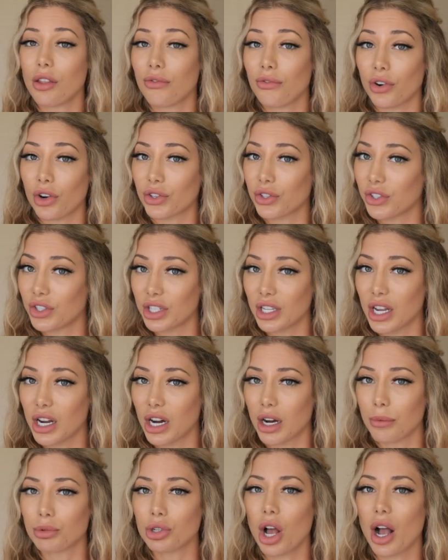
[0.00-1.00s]
the first
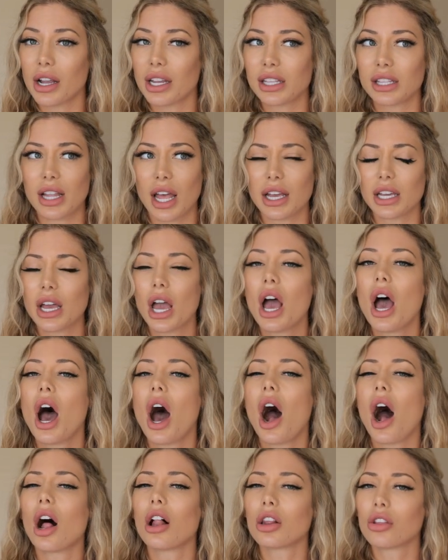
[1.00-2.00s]
year, I'm talking like
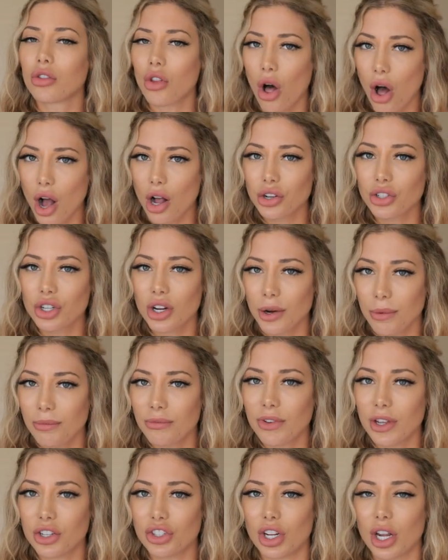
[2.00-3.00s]
a long-term
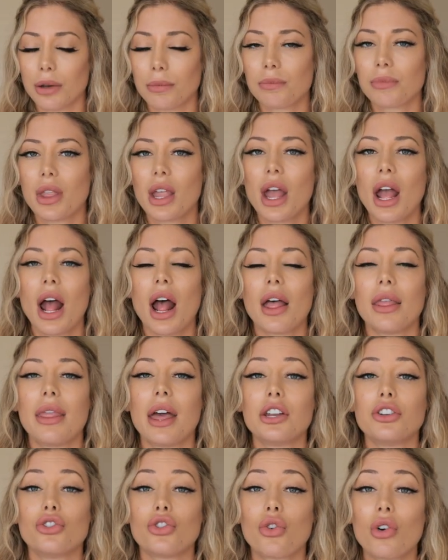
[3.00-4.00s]
vision,
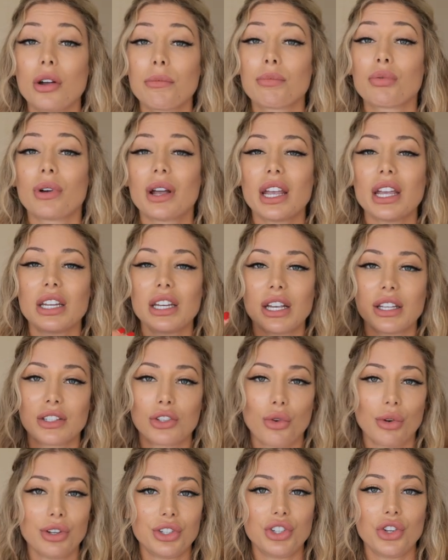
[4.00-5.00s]
then your brain is
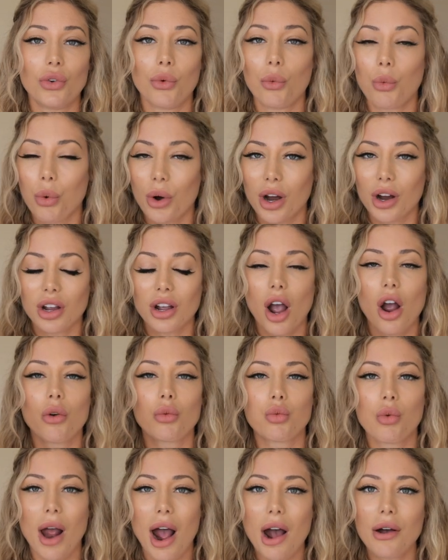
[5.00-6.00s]
going to work
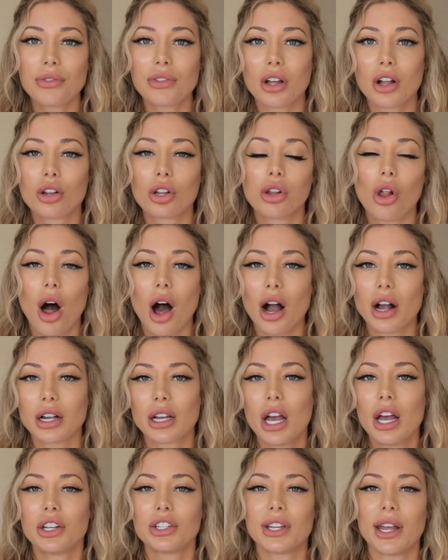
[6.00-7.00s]
around the
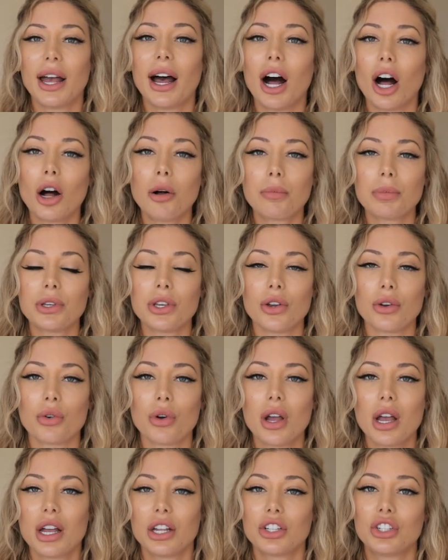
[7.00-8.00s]
clock to help
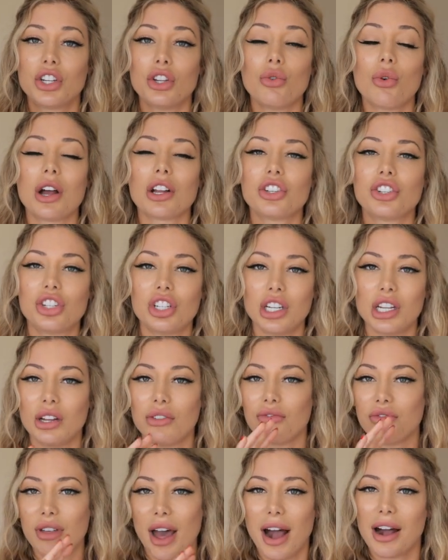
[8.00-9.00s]
you to
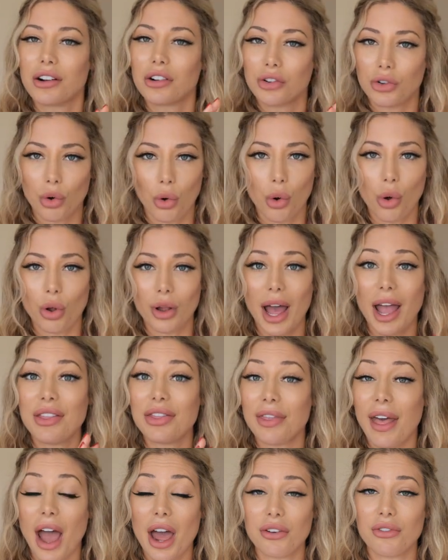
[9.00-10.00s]
achieve that goal
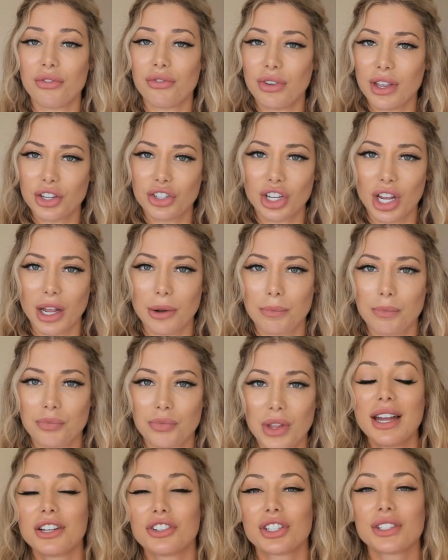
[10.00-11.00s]
and that vision.
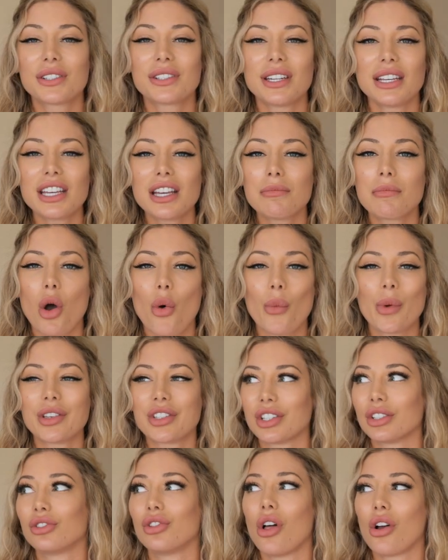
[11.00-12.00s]
Just take a moment
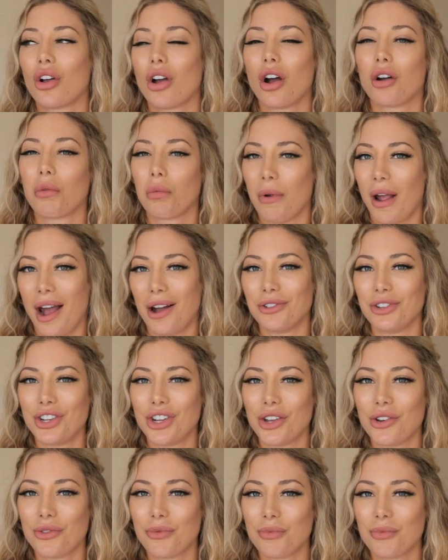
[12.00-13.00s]
to look around
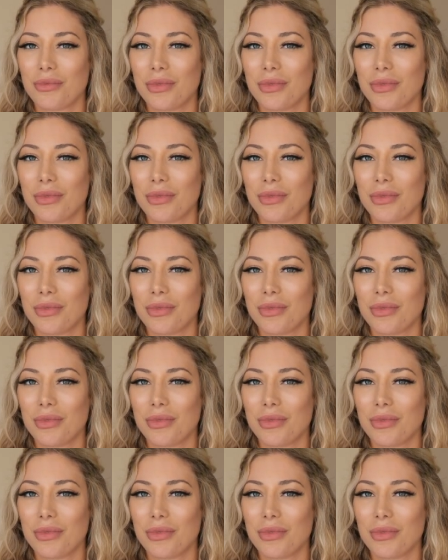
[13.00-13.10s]
you.